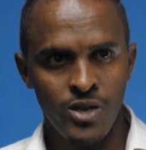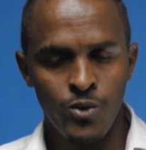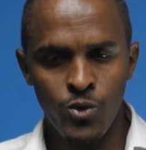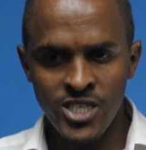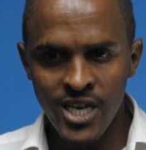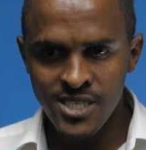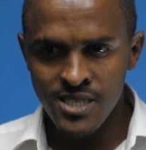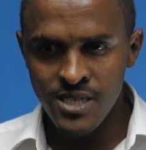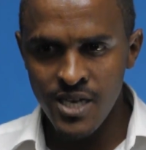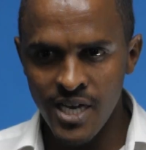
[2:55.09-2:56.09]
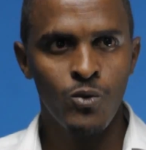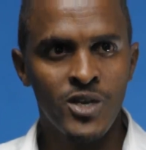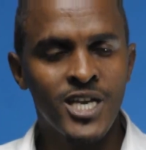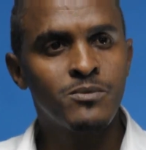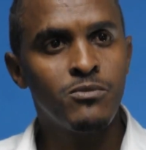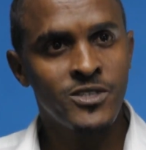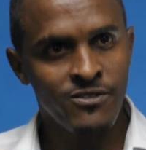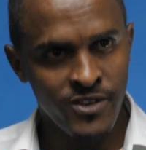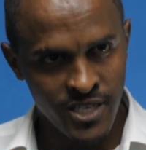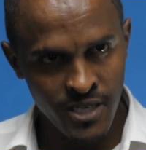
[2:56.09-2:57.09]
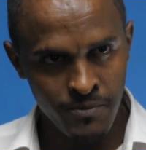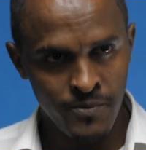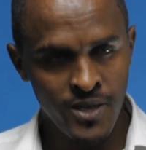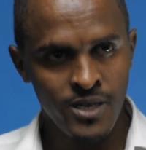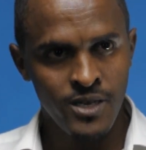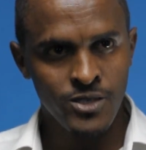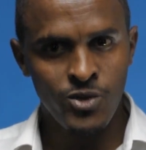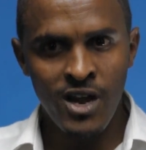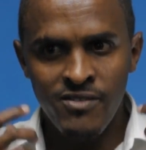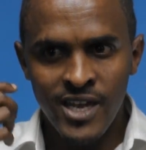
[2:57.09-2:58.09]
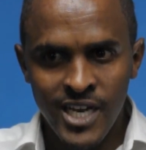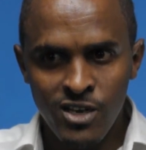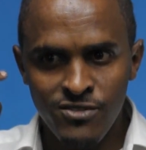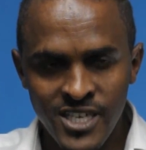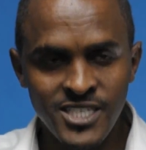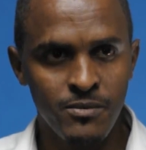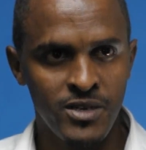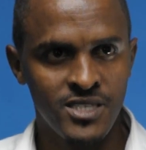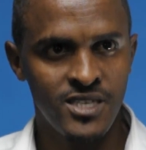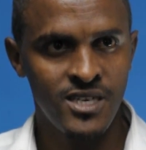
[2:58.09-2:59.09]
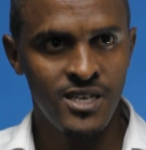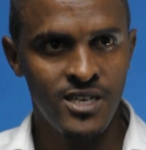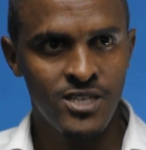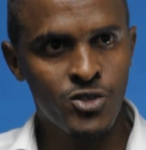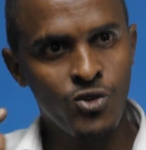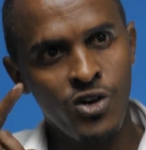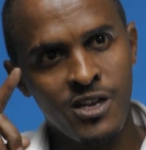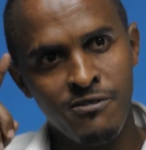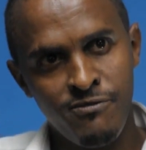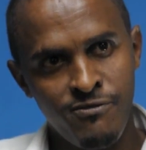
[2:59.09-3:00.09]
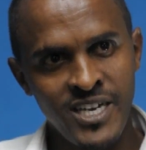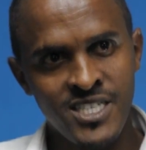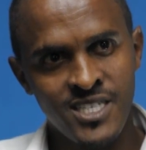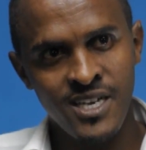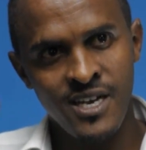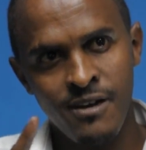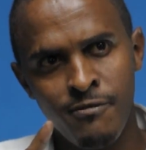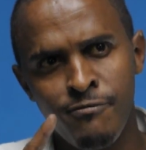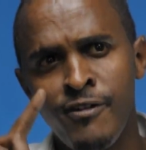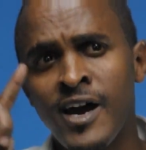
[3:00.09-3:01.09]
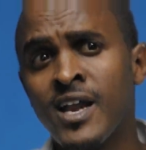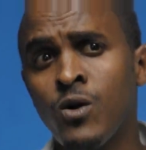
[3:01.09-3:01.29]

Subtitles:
What has motivated him to have that kind of sentiment to go and fight far